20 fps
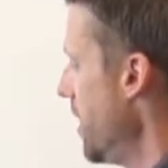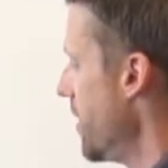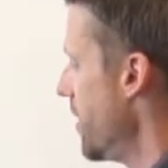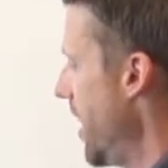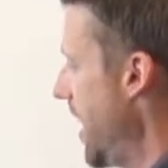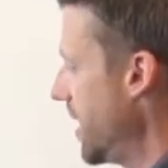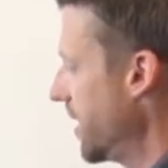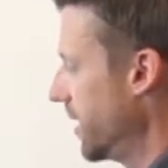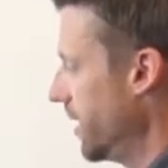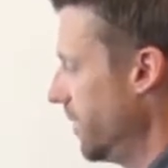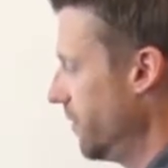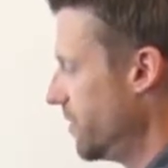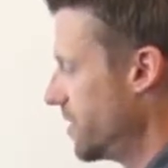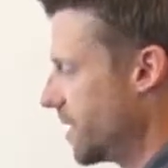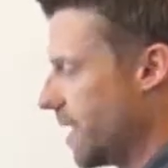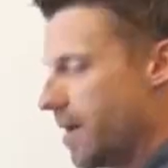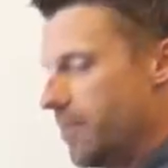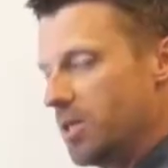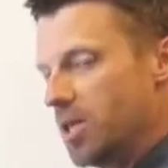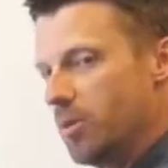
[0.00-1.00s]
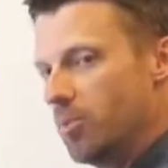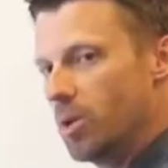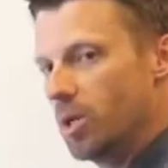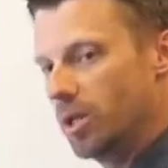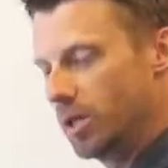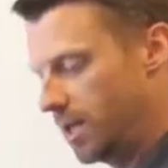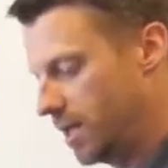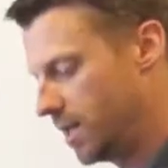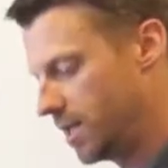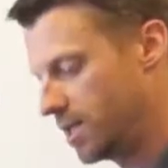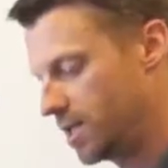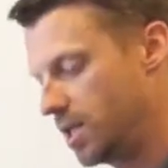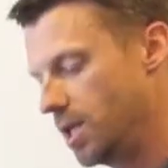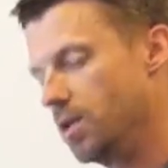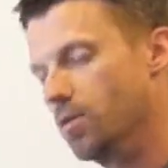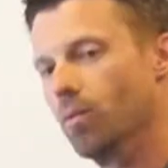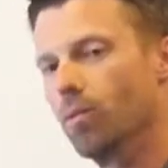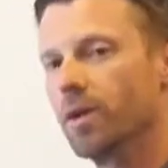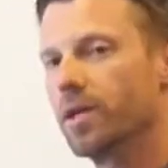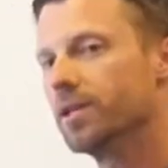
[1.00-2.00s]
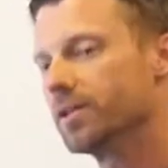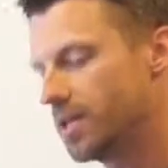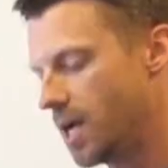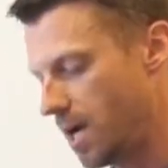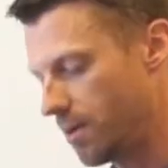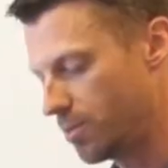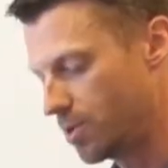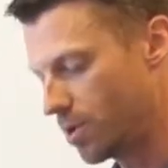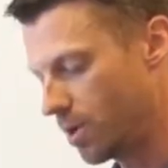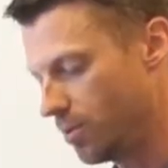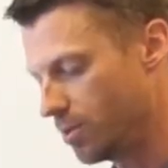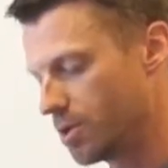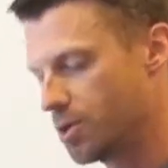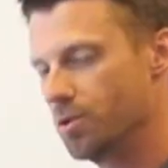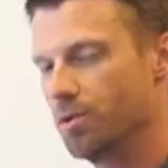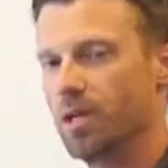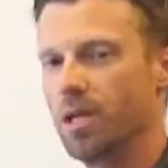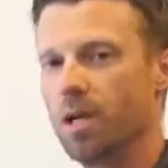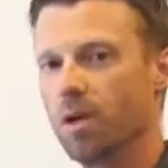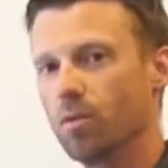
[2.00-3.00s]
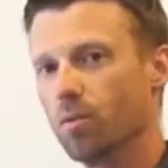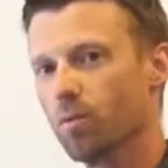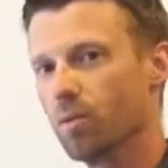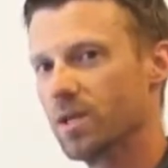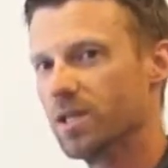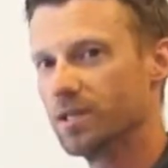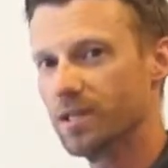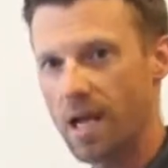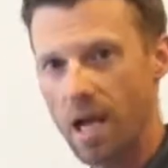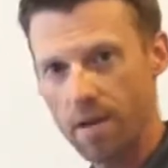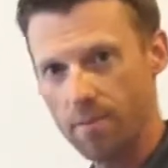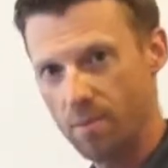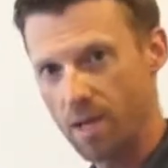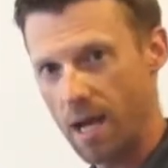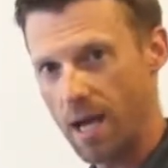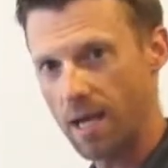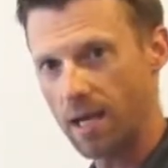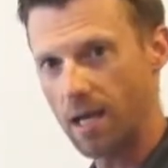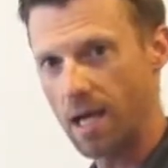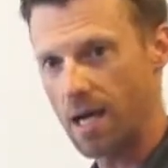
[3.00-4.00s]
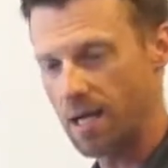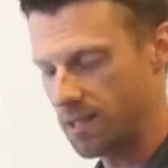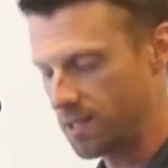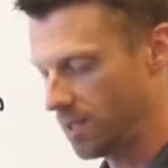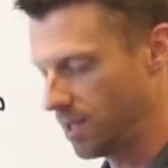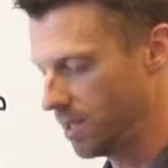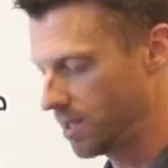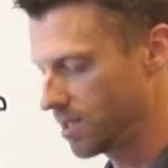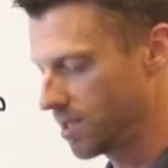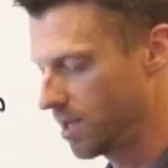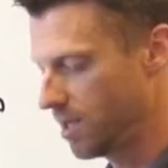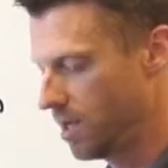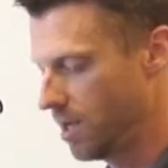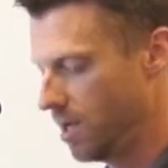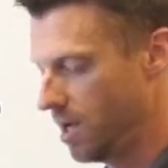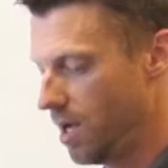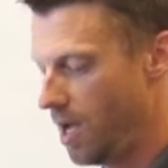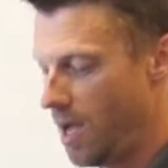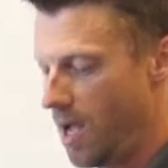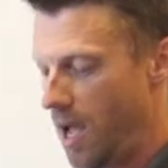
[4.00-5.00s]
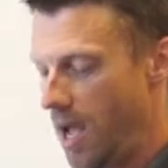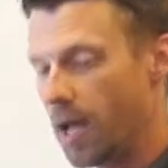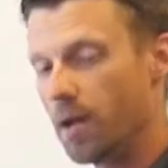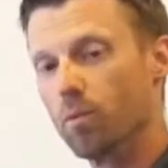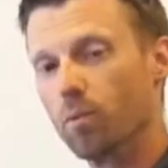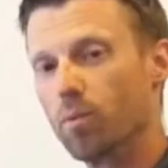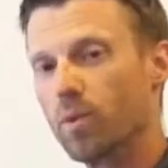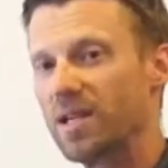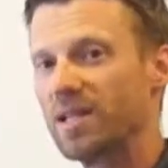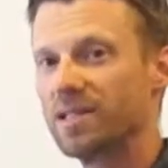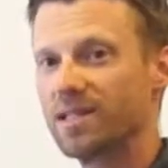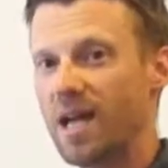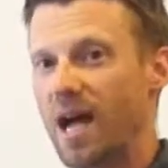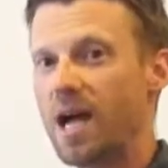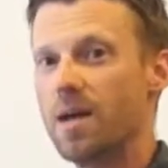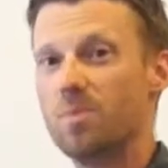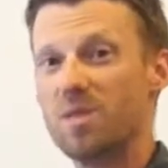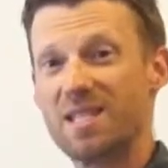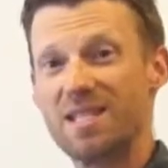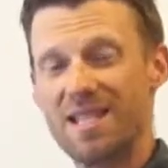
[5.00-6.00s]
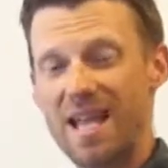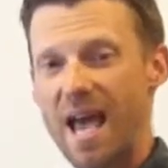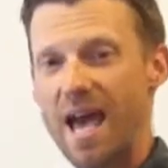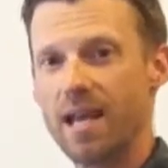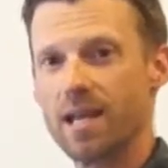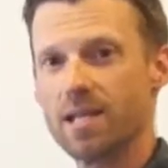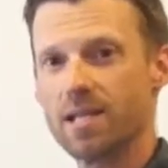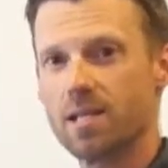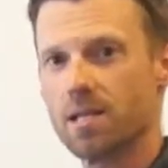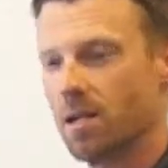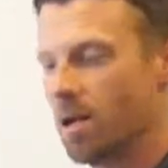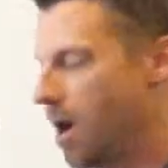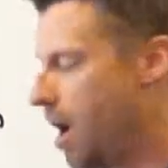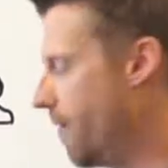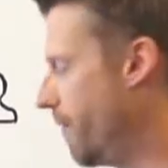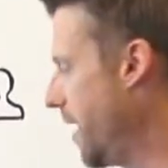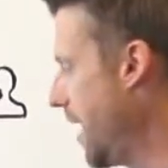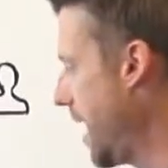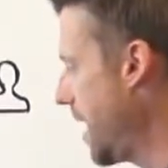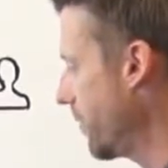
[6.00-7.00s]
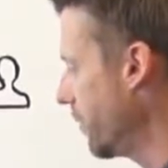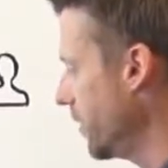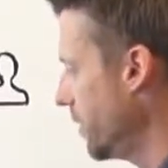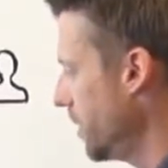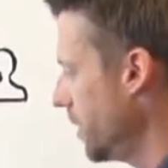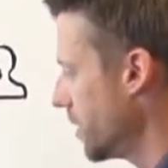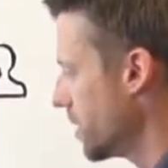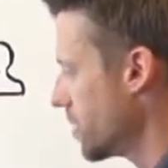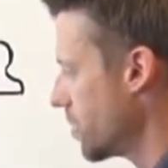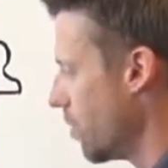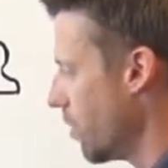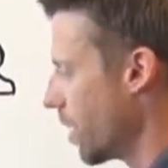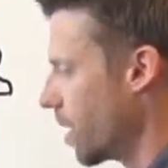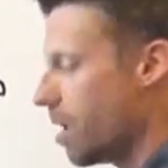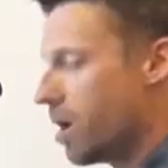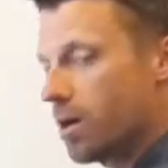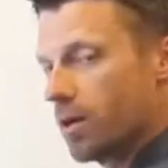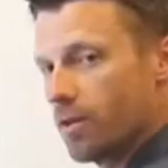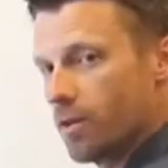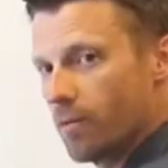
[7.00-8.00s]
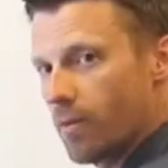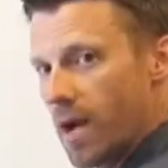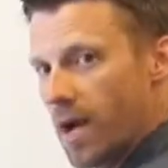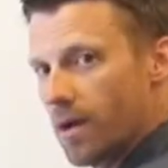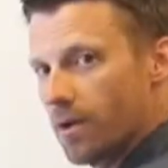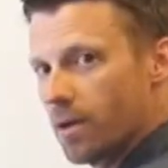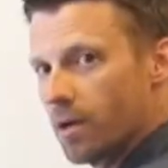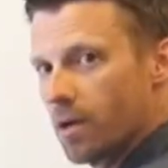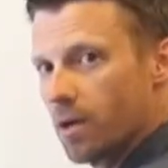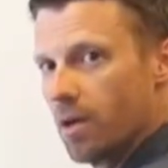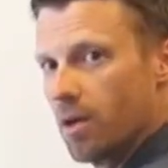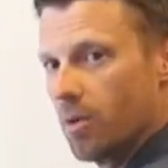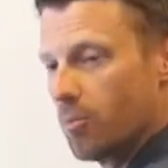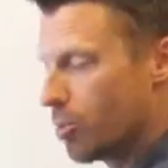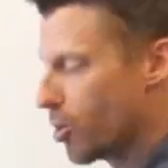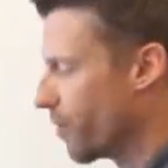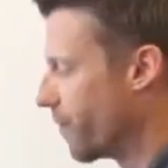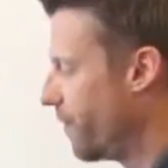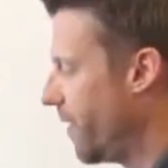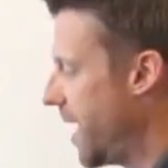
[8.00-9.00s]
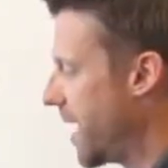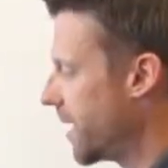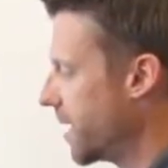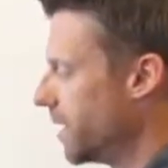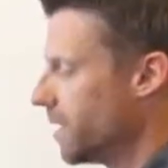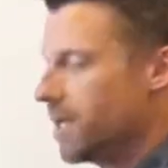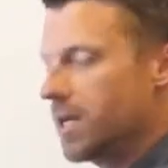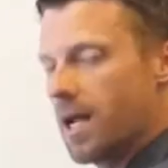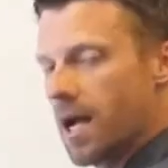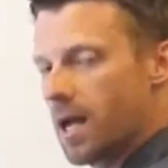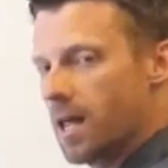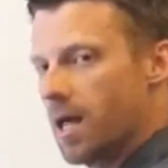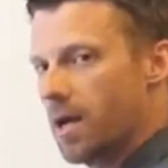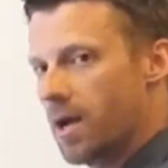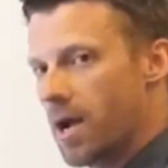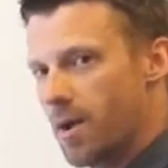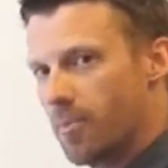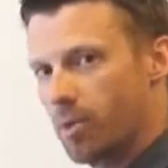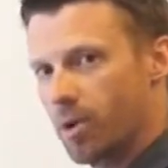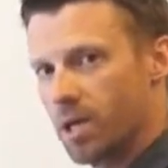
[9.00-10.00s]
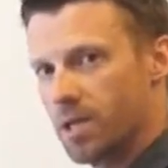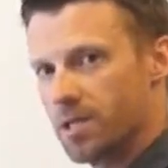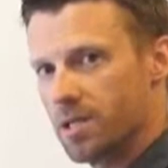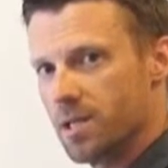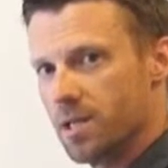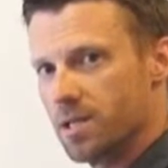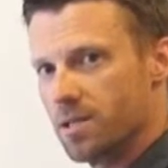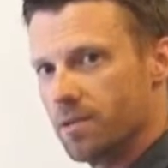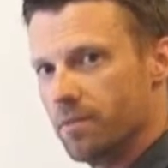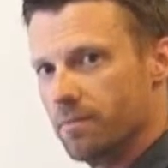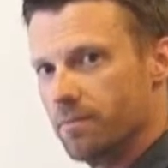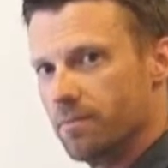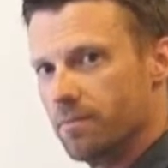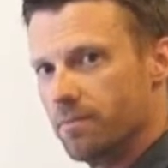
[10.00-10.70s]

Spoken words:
That gives them the ability to see real-time troubleshooting, real-time diagnostics, and real-time status of everything that's going on the router provided in the NetCloud operating system.